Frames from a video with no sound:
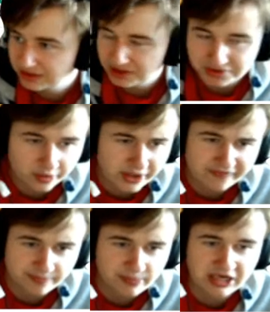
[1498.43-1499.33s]
you don't
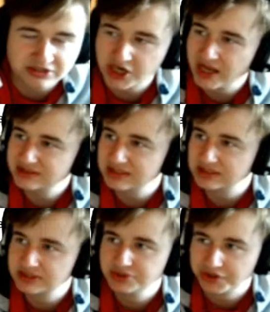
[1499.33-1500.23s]
have many
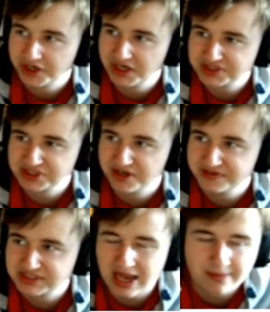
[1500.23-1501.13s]
chances during his
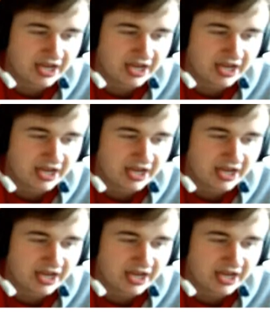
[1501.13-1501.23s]
service game.